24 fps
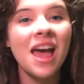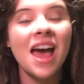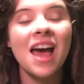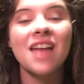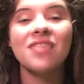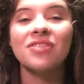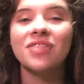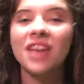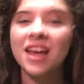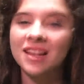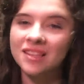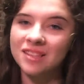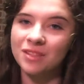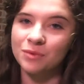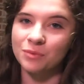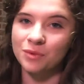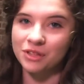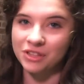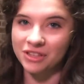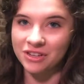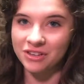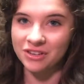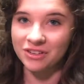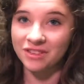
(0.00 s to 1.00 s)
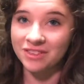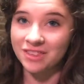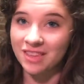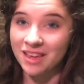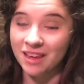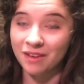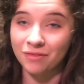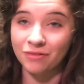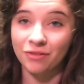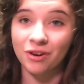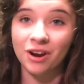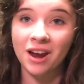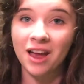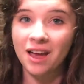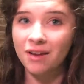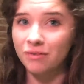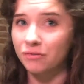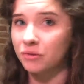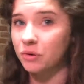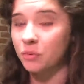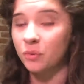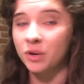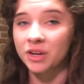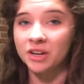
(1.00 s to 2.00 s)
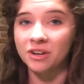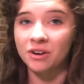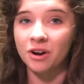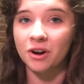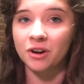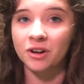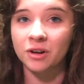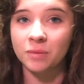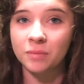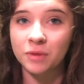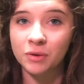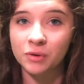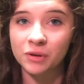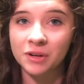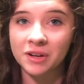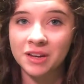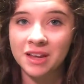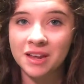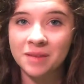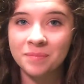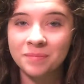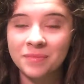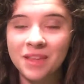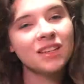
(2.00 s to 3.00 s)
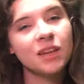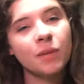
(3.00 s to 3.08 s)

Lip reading: and that's a really good thing for everyone in our community.